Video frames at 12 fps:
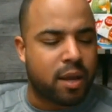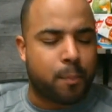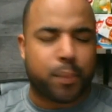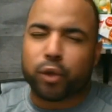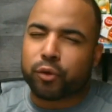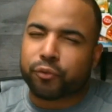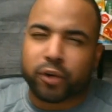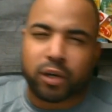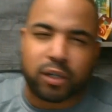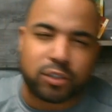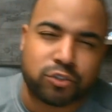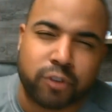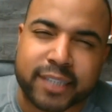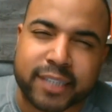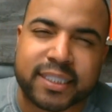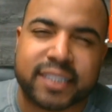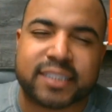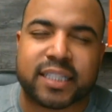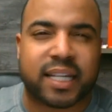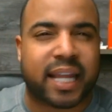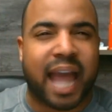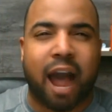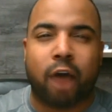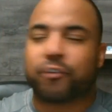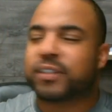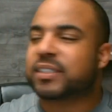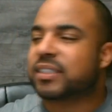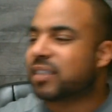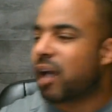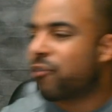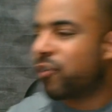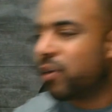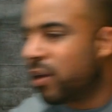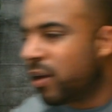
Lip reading: beautiful dresses and like outfits and stuff.